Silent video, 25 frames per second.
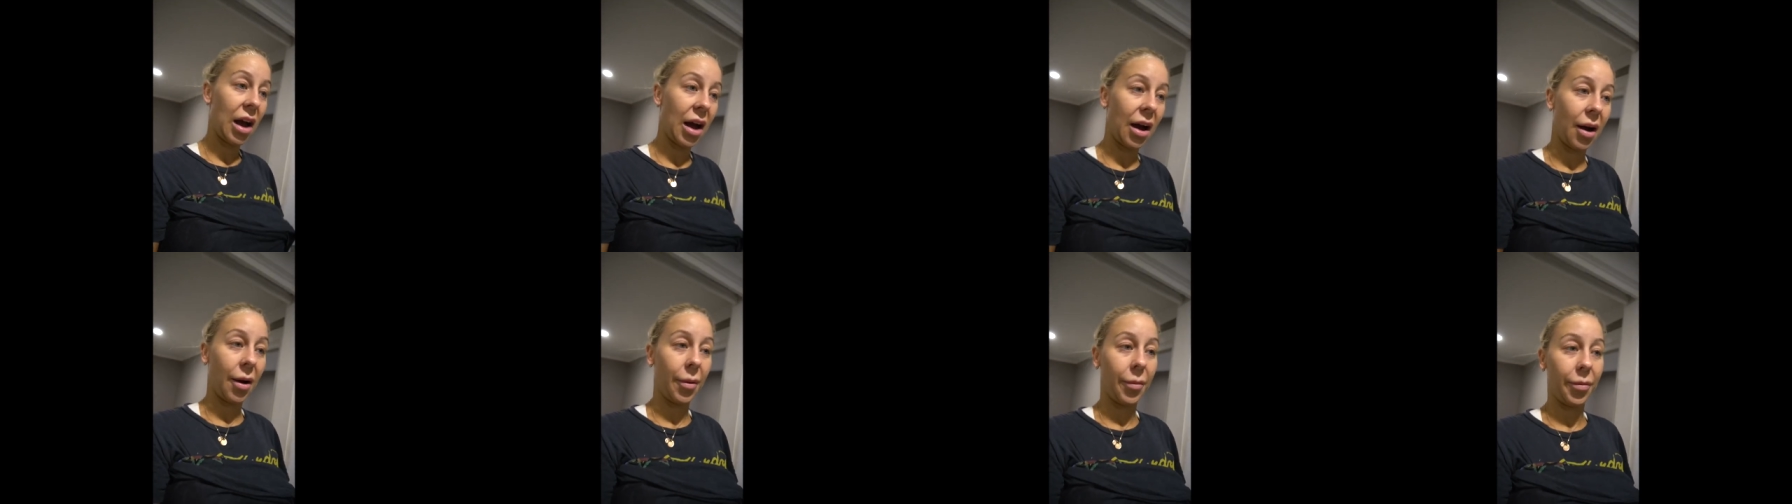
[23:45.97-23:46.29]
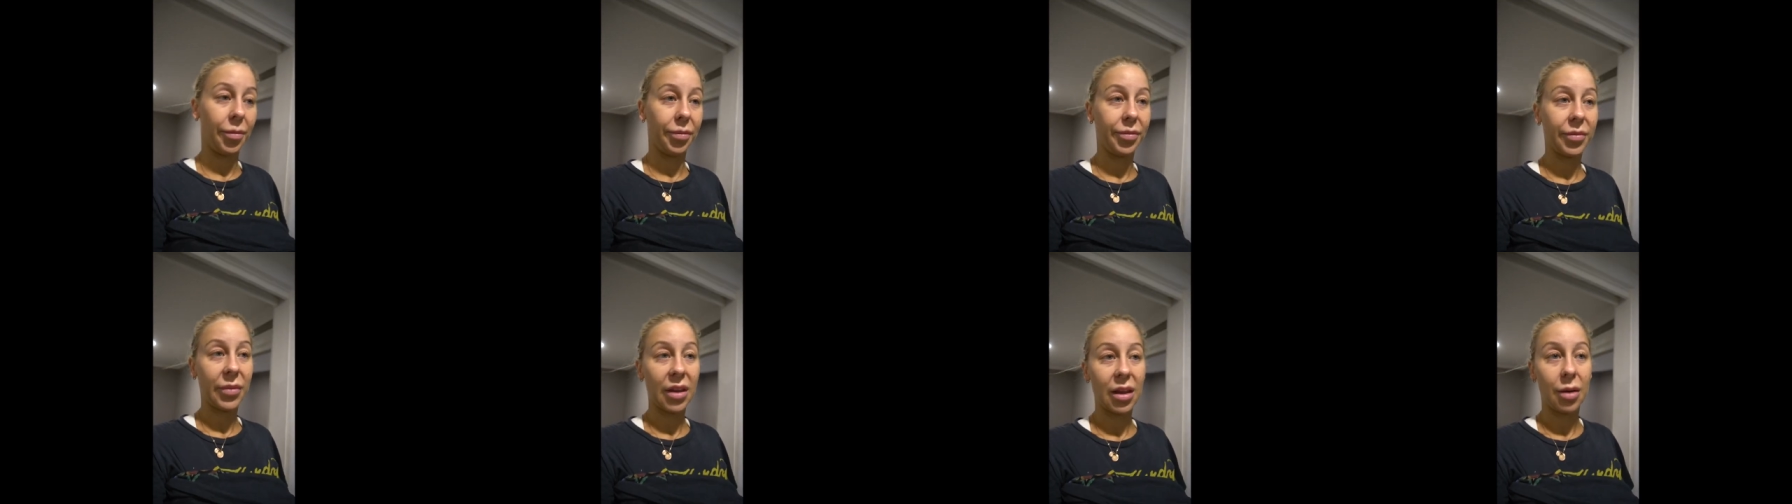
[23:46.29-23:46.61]

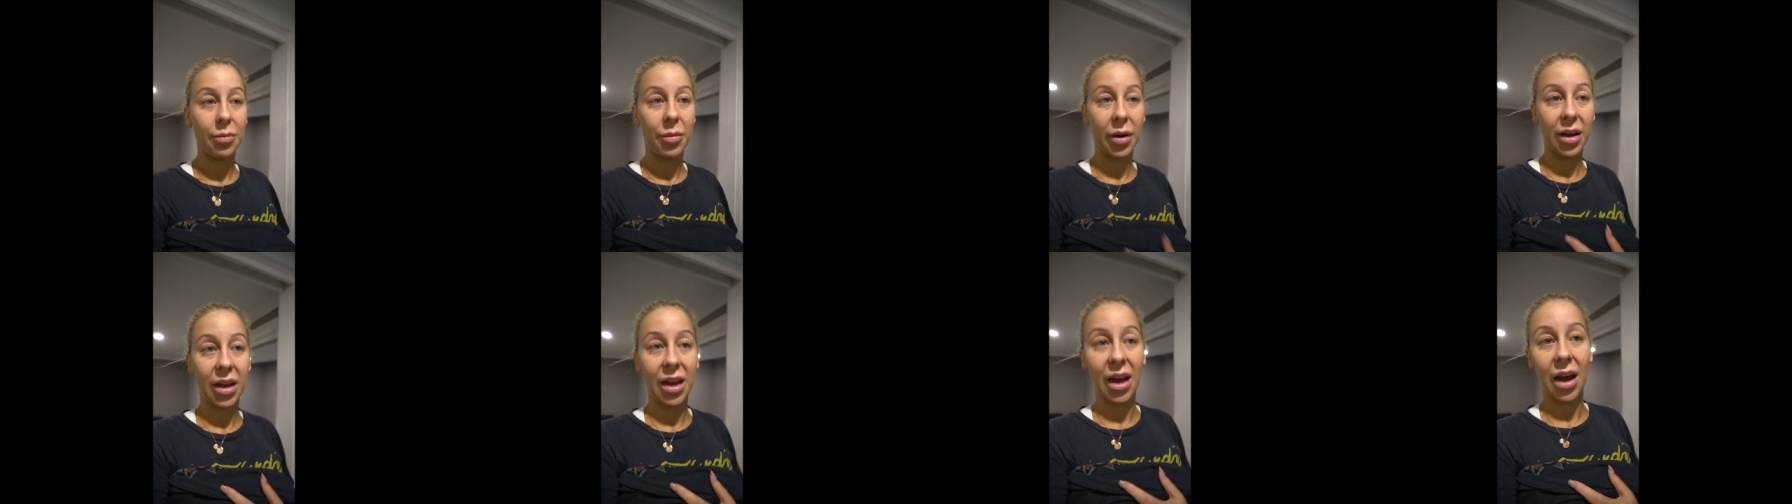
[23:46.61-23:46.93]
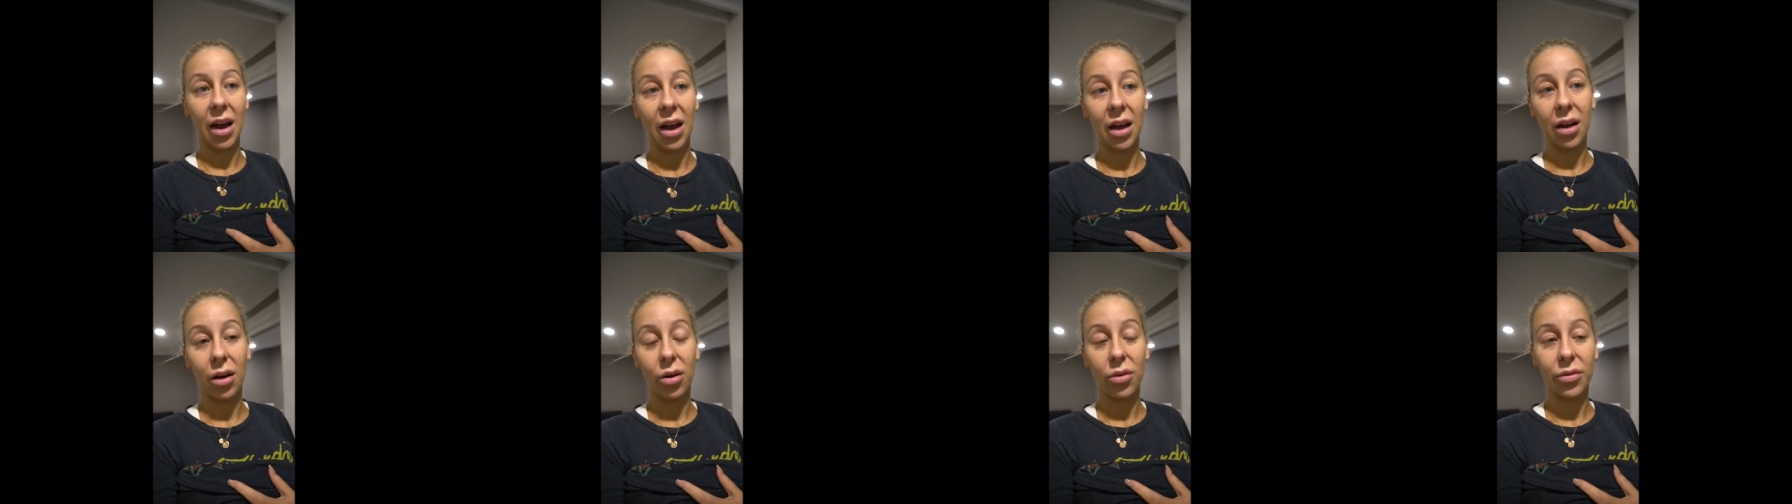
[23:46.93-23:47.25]
Um, but
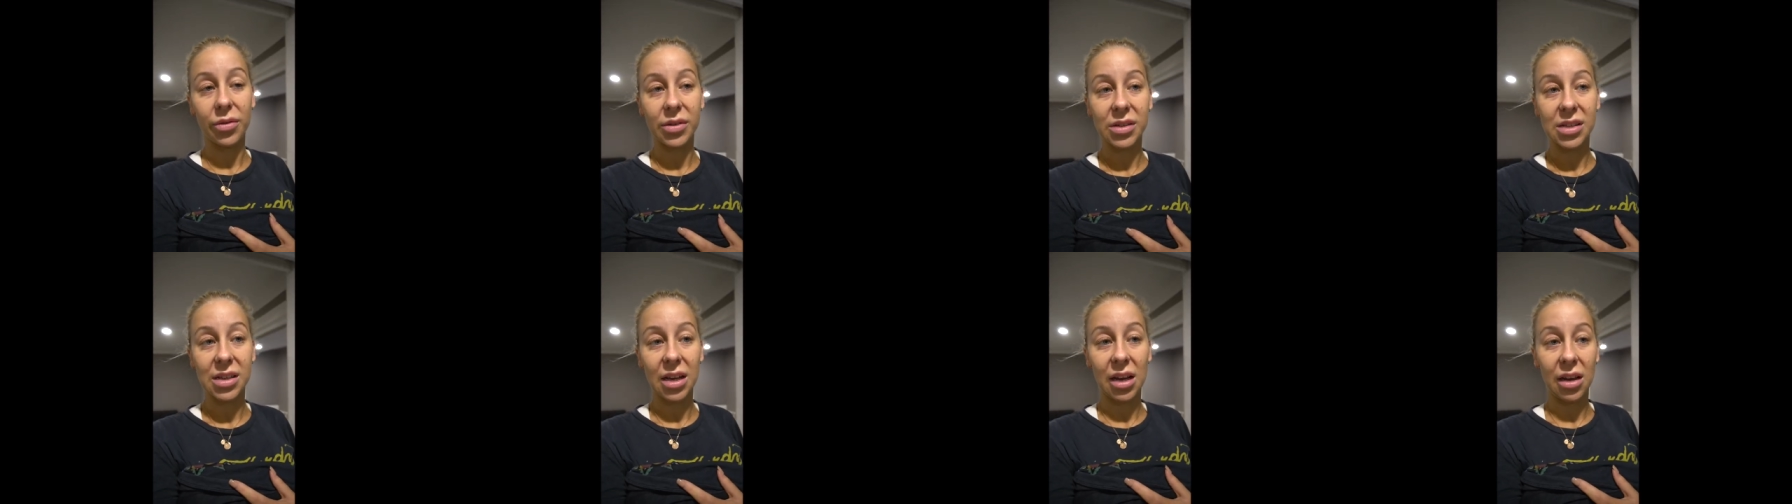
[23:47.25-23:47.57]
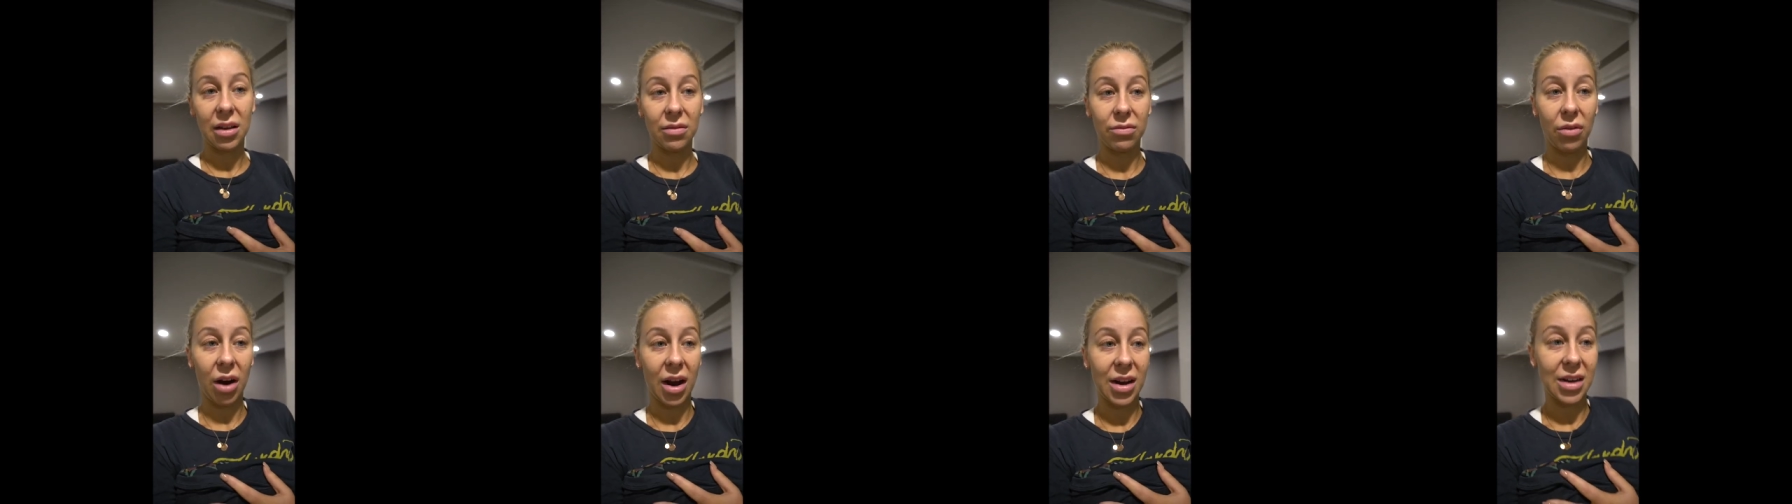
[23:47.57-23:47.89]
yeah,
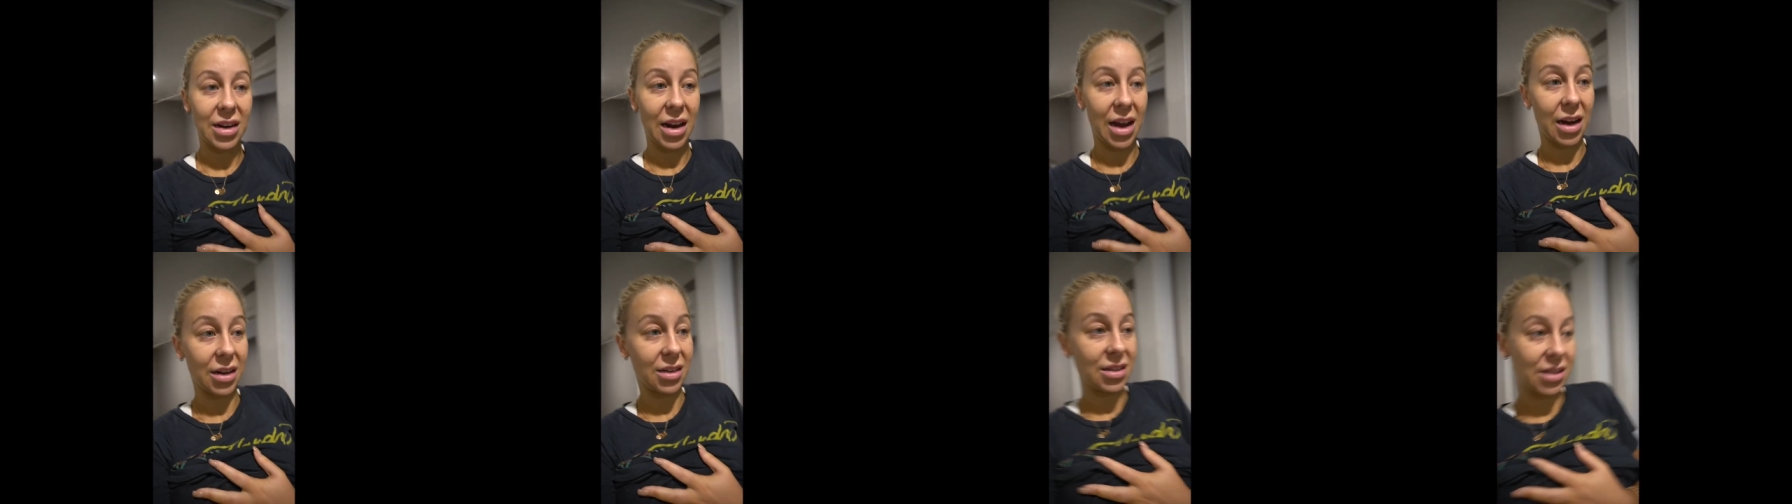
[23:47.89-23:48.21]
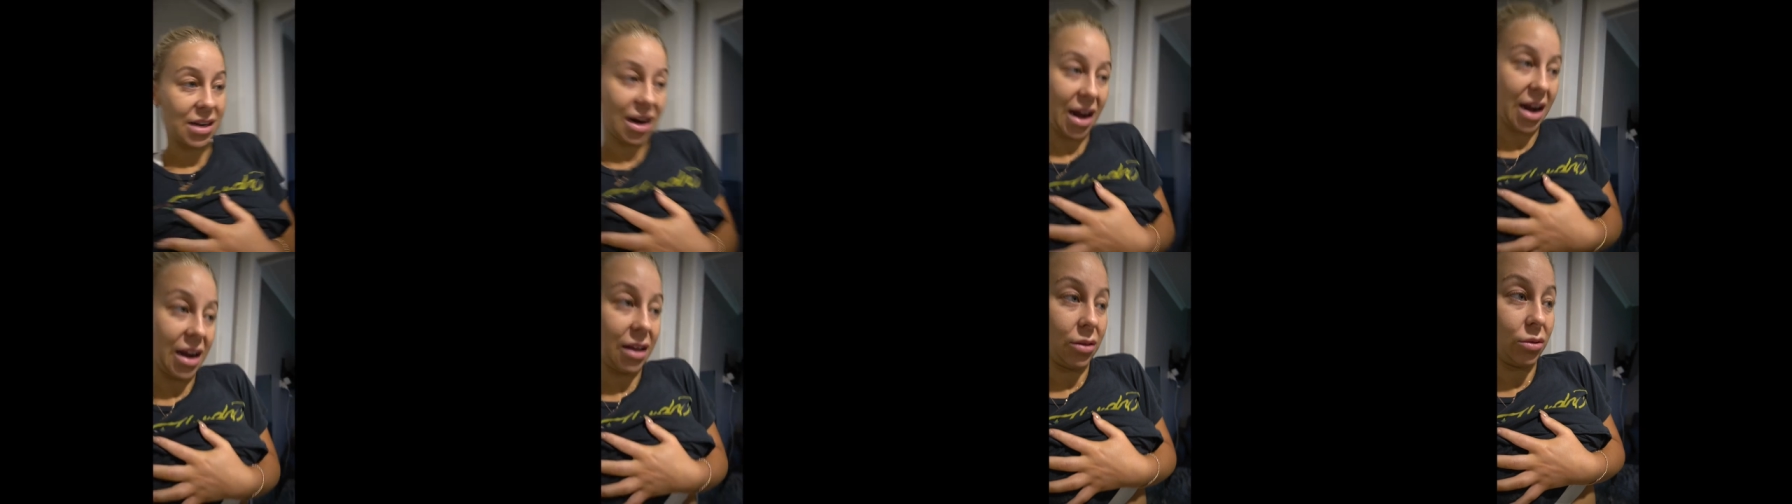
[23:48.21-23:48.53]
obviously right now
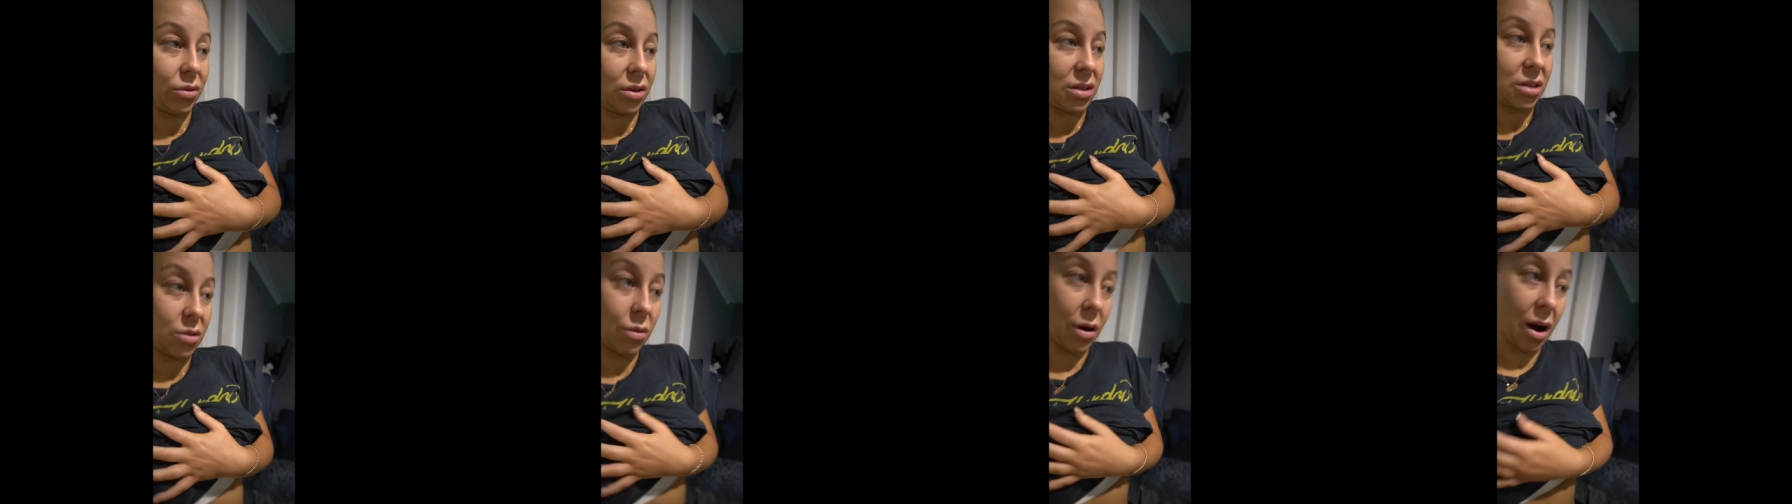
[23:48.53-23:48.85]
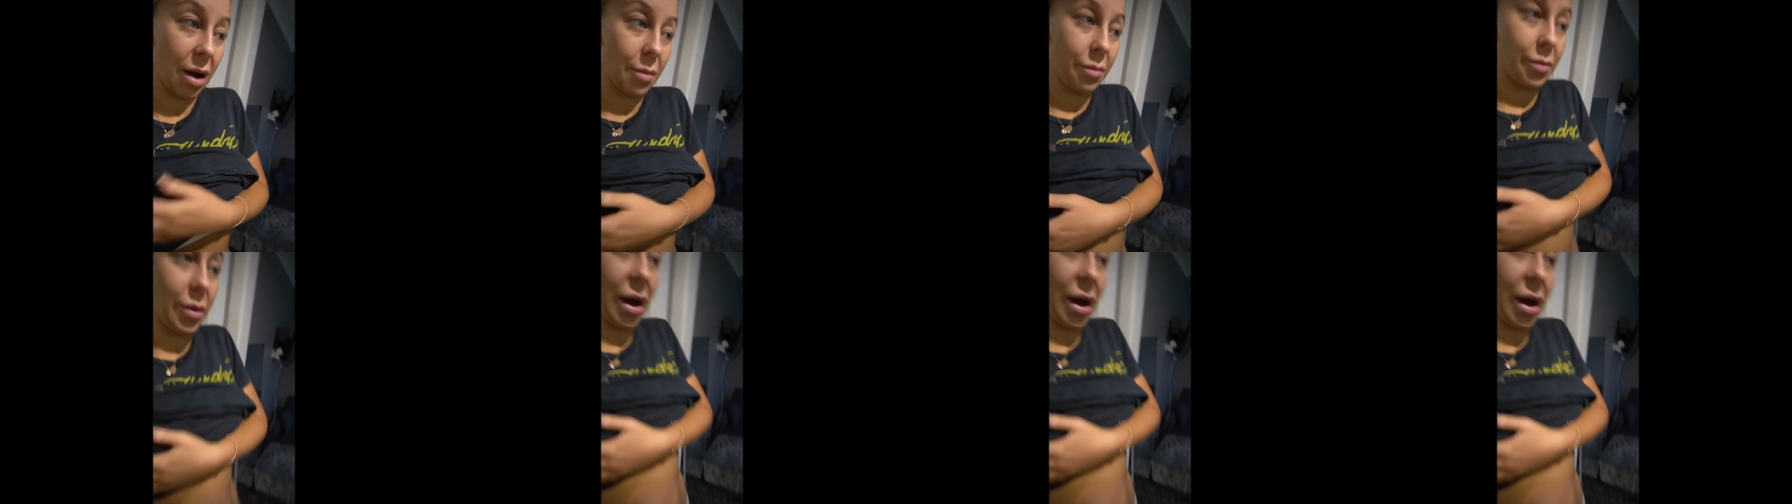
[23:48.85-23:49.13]
today it looks quite